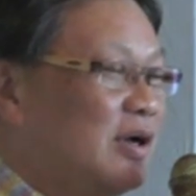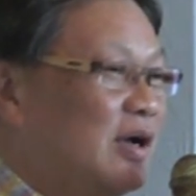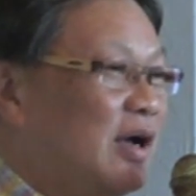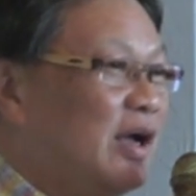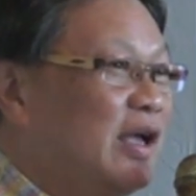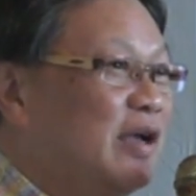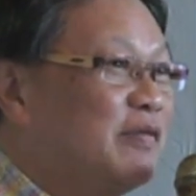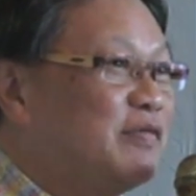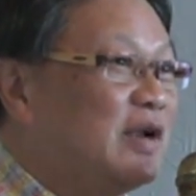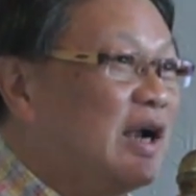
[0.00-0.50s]
I
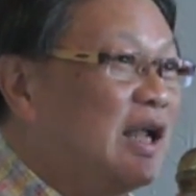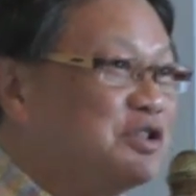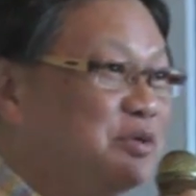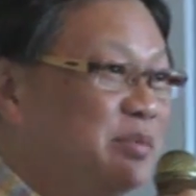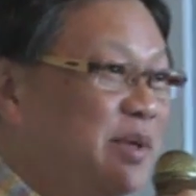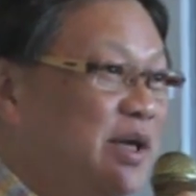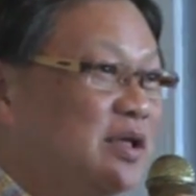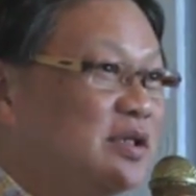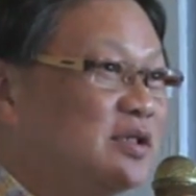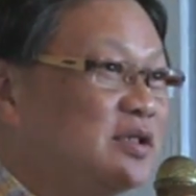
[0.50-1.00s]
have
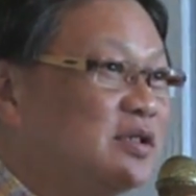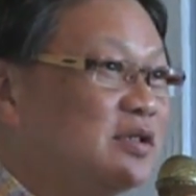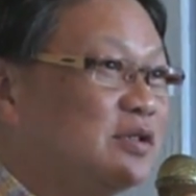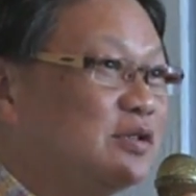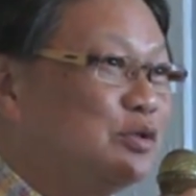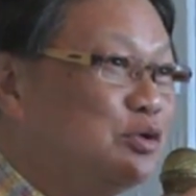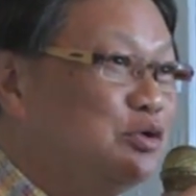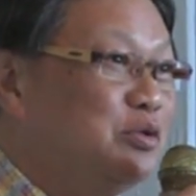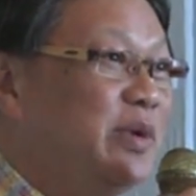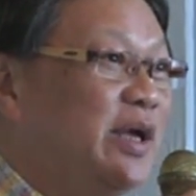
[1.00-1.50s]
classmates,
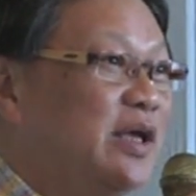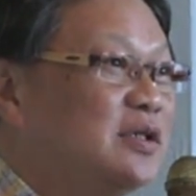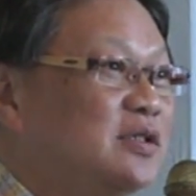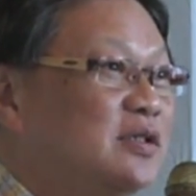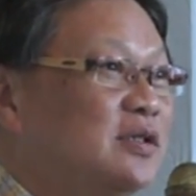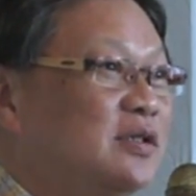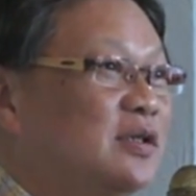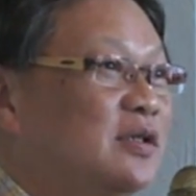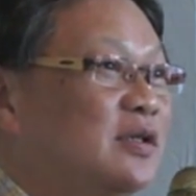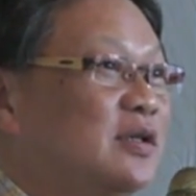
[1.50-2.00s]

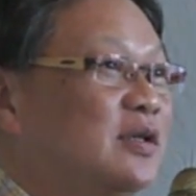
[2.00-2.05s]
schoolmates.